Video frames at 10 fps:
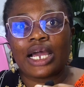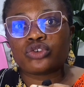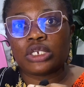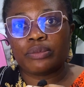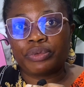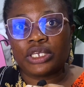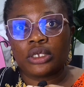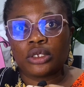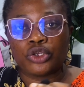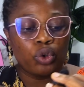actually
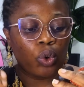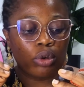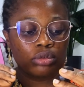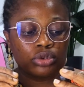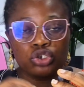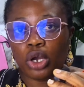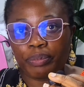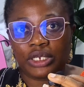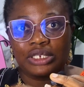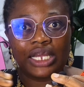be your
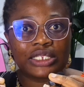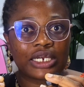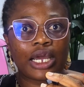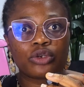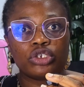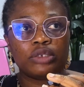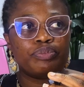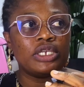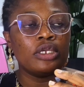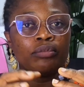topic, that can actually
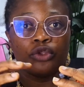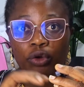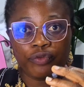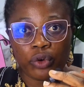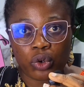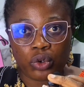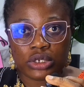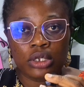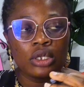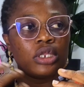be your focus.